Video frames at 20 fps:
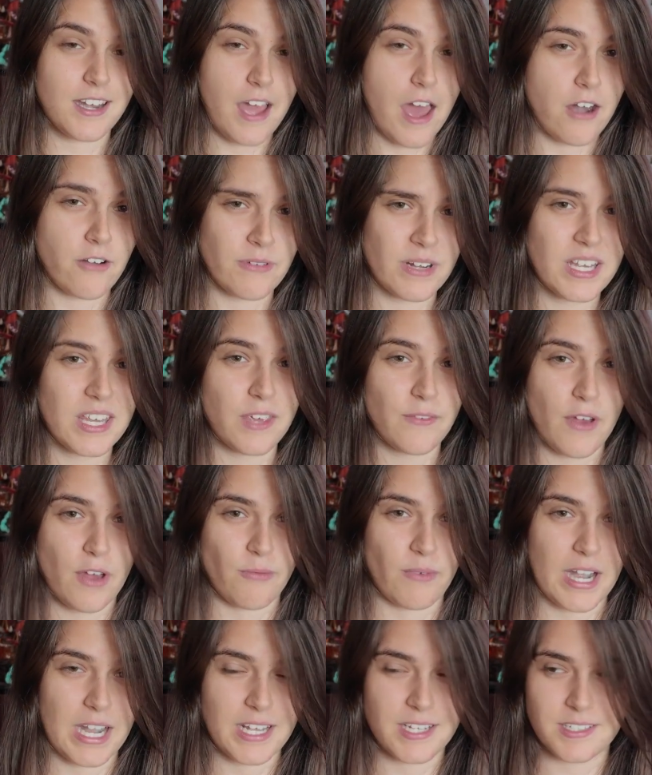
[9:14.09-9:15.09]
I don't really give out
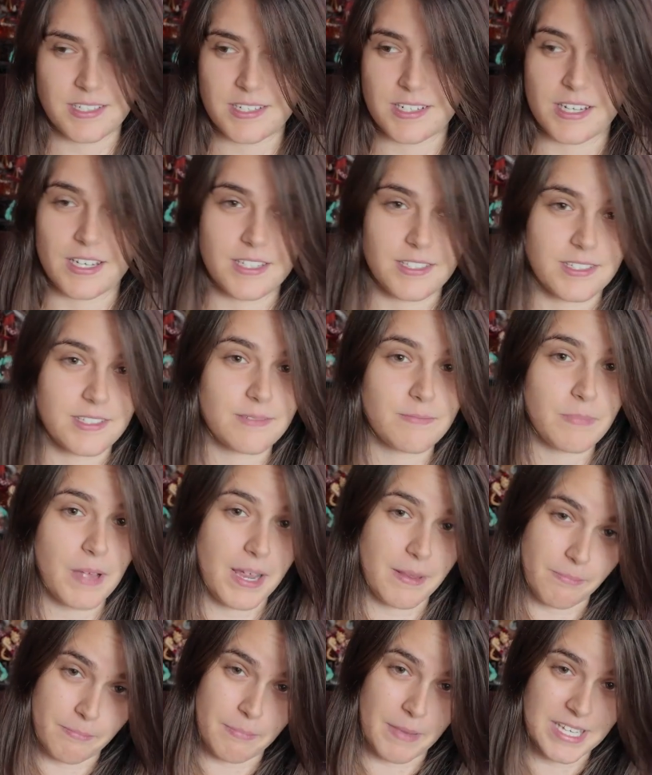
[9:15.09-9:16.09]
ratings because,
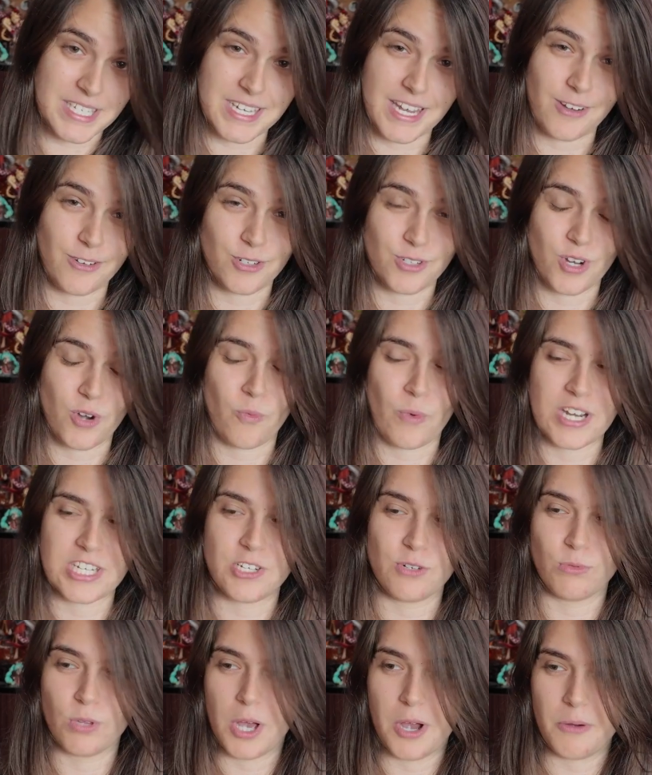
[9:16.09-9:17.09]
like, my standards are way
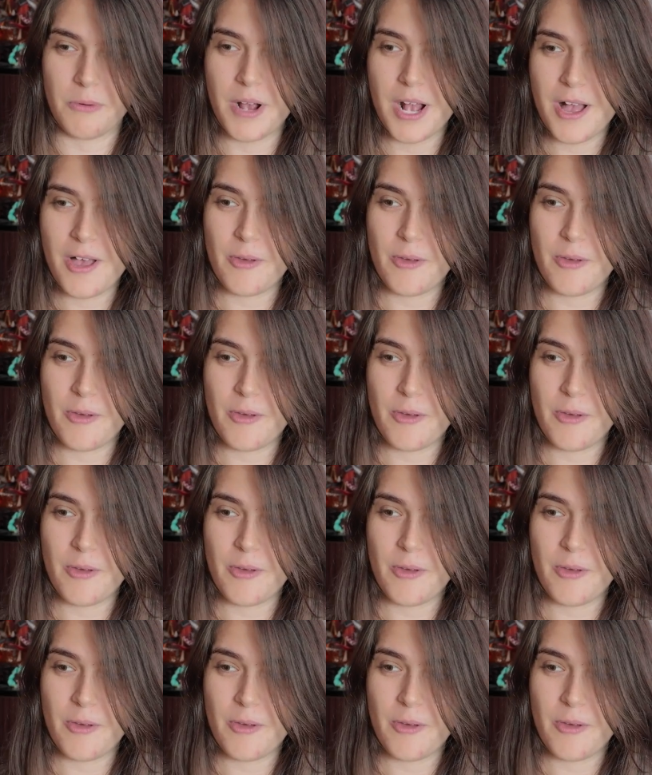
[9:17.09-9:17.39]
too low.